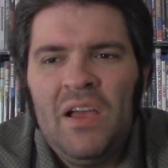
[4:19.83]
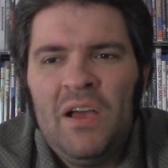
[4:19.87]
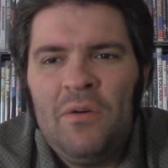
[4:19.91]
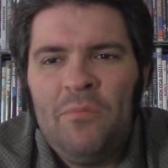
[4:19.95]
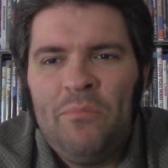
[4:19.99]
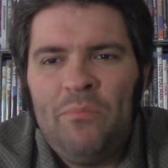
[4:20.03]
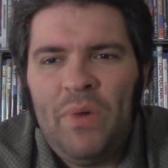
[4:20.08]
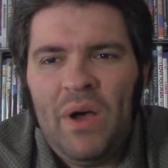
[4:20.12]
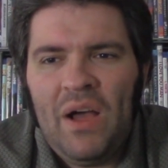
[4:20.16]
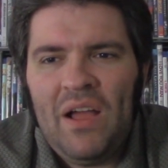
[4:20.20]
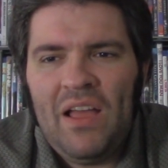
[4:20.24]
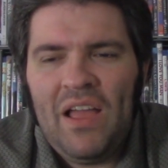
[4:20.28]

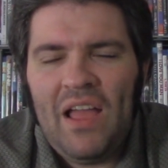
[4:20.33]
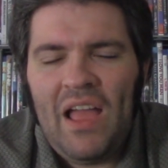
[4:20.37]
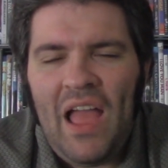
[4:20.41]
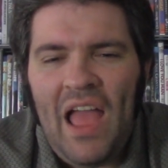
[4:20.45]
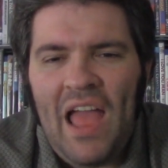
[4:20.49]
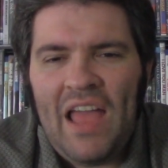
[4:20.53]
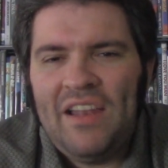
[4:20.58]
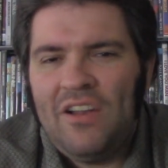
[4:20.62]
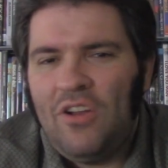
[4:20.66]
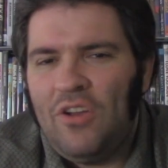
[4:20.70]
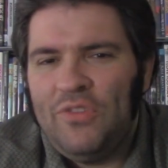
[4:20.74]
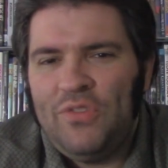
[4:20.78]
But
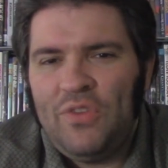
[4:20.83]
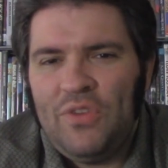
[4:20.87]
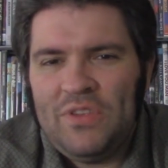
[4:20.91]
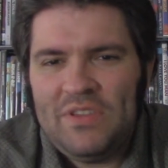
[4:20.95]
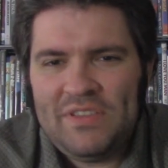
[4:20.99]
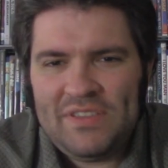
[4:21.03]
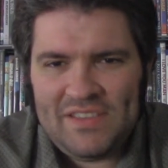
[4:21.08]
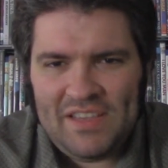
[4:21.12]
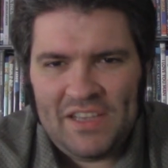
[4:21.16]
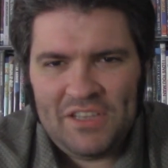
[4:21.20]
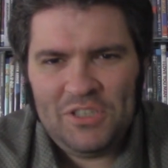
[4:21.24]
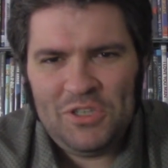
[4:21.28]
and also
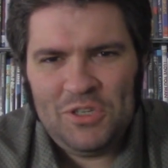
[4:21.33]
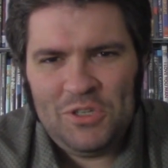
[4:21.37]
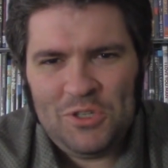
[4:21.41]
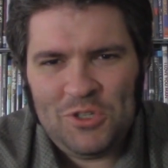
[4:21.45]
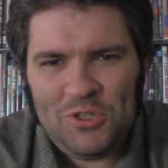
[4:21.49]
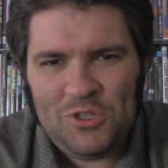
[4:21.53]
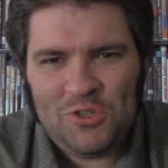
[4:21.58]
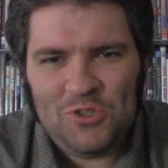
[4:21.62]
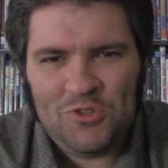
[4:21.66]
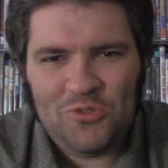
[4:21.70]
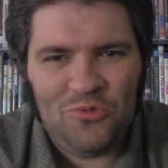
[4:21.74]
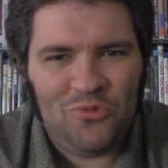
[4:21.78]
it's such a
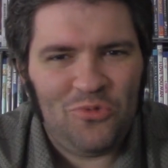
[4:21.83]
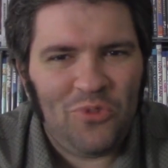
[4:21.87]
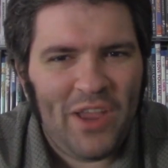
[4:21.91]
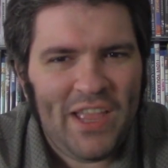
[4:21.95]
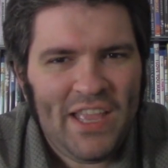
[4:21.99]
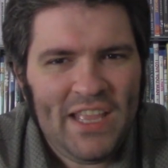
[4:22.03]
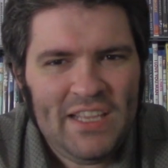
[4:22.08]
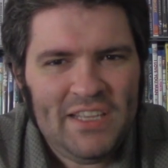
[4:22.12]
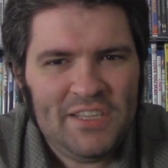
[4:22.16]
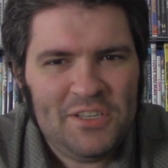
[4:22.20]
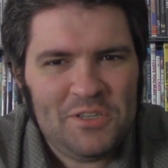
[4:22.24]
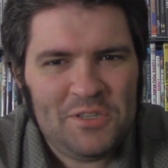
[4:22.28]

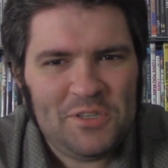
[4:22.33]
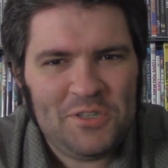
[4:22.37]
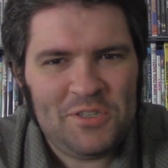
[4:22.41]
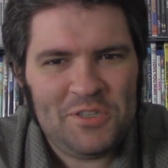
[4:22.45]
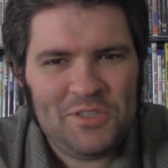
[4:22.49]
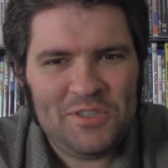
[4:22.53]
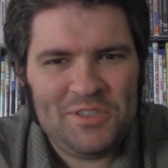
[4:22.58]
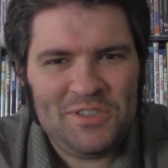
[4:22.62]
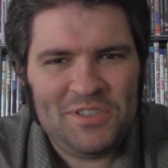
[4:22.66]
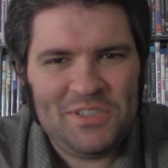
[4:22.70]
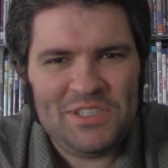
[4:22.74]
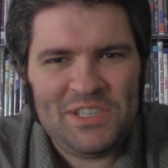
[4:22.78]

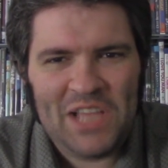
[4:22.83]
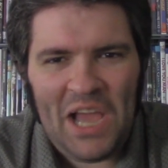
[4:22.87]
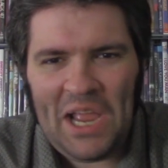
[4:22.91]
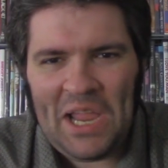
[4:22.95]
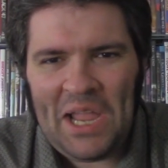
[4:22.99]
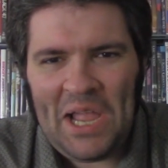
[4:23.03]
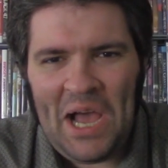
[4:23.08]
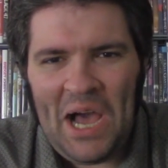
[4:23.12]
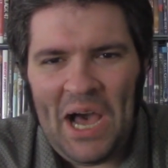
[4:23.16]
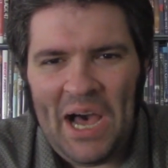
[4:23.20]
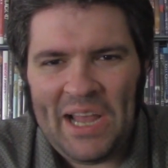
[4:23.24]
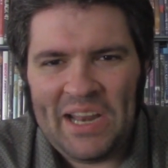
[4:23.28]
strange
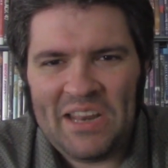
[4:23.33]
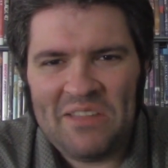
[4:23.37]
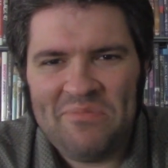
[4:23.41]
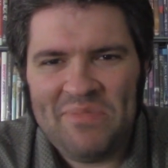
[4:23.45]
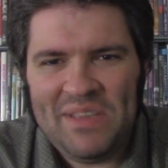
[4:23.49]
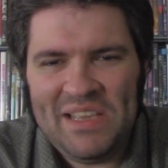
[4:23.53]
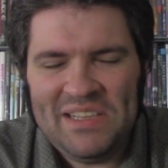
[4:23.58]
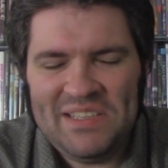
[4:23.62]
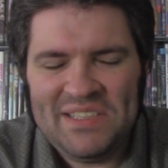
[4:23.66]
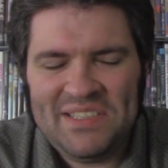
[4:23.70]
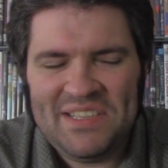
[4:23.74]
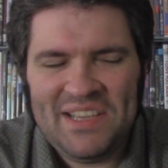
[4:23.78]

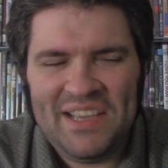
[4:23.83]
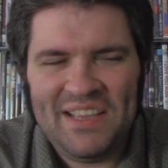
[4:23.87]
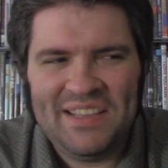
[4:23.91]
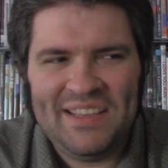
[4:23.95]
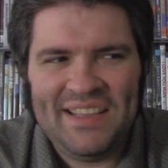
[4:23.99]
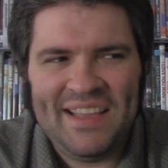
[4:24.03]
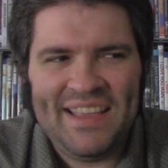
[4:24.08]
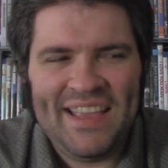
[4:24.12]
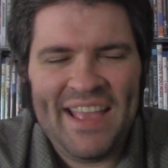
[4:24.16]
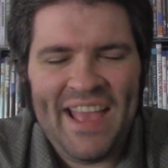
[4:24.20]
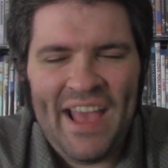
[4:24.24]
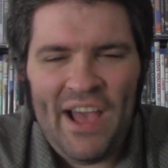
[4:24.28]
dichotomy seeing
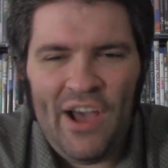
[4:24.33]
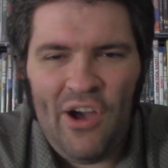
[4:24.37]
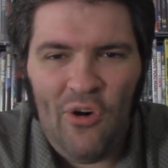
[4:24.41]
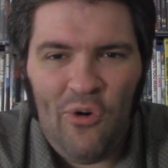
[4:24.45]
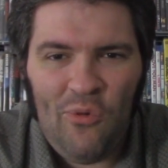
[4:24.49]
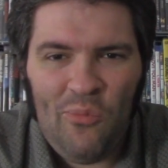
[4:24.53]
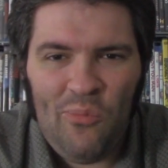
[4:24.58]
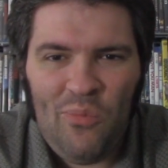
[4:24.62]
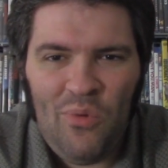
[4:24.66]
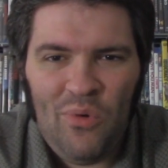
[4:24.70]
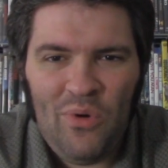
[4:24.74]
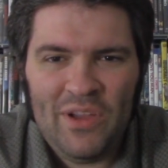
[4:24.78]
like
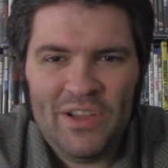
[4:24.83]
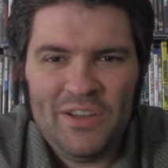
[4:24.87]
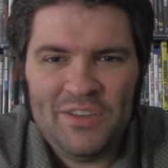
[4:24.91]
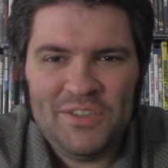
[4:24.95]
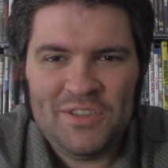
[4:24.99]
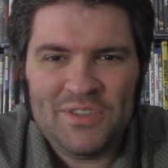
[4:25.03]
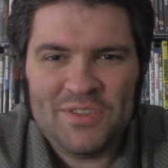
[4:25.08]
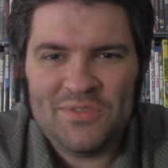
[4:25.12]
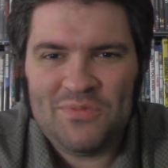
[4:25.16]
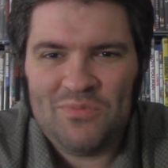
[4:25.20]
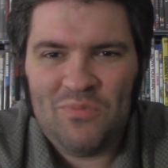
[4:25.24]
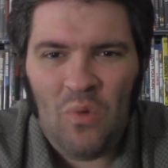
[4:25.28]
Hellboy
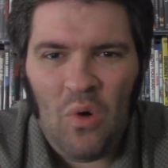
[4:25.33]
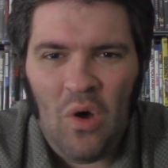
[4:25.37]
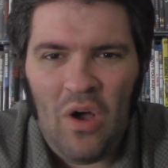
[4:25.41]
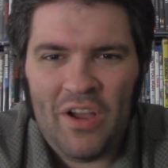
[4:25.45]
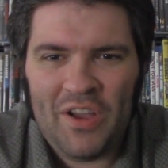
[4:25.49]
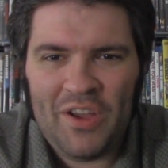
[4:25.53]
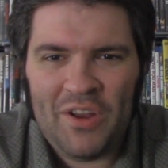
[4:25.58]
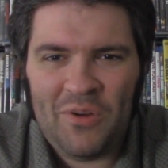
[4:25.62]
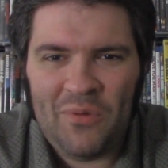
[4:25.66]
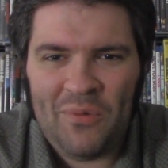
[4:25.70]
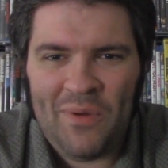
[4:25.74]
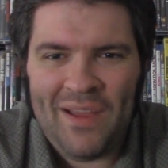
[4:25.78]
just
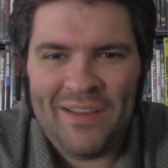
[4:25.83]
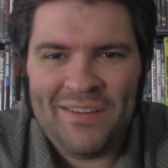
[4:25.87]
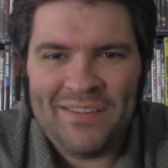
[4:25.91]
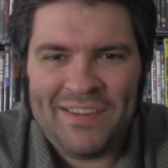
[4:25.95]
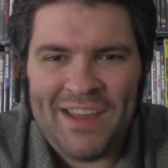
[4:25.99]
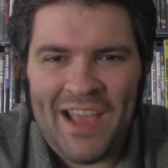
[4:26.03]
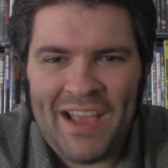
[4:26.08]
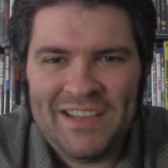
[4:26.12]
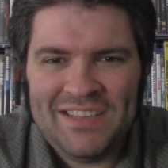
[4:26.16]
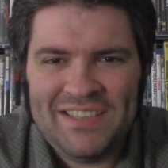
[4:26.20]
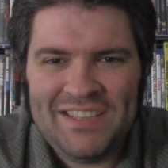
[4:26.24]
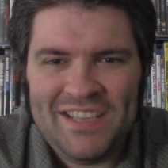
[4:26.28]
walking around
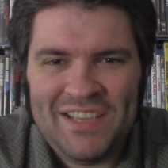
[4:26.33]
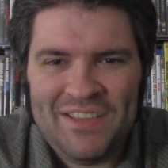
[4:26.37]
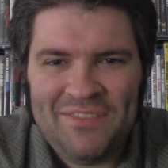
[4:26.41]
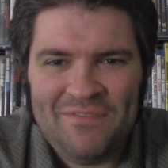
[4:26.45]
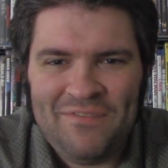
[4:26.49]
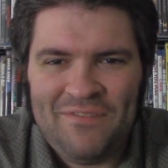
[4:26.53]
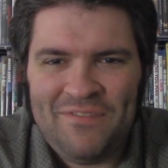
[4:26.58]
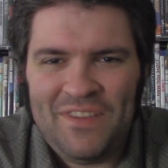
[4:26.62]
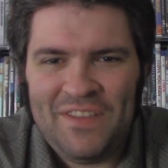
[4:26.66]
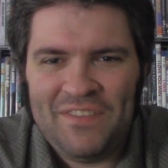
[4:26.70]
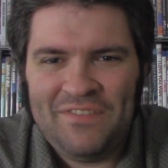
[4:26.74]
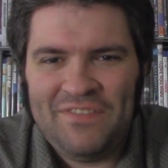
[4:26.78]

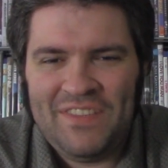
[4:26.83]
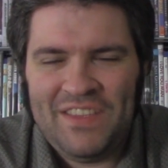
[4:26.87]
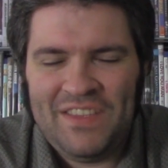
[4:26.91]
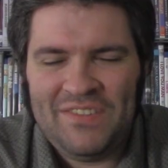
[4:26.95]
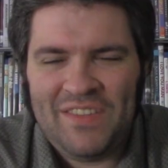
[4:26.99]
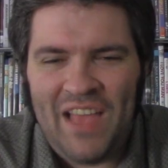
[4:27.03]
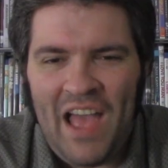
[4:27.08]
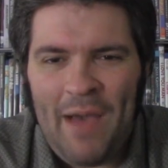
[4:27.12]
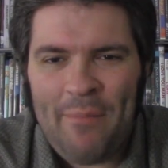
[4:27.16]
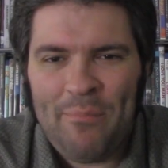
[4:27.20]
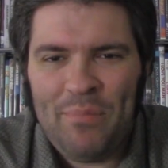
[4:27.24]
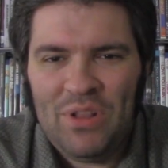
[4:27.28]

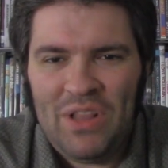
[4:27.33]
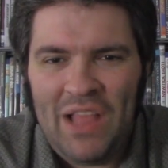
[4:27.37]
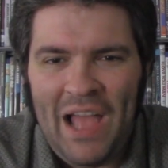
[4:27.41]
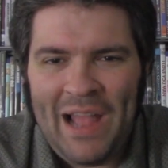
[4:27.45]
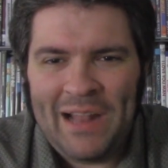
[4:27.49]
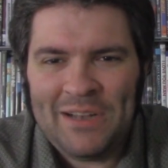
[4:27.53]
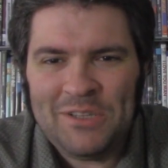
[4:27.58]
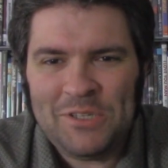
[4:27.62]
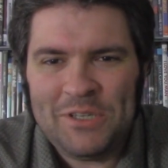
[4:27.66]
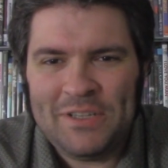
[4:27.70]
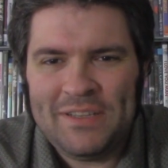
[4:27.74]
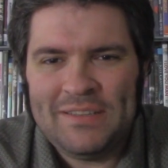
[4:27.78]
1950s
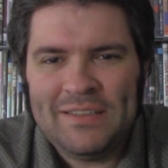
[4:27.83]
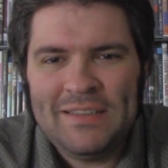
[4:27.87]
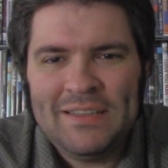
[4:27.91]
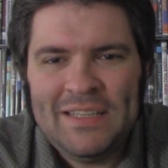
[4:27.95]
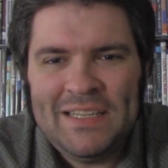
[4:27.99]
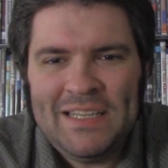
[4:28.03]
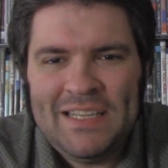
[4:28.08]
Appalachia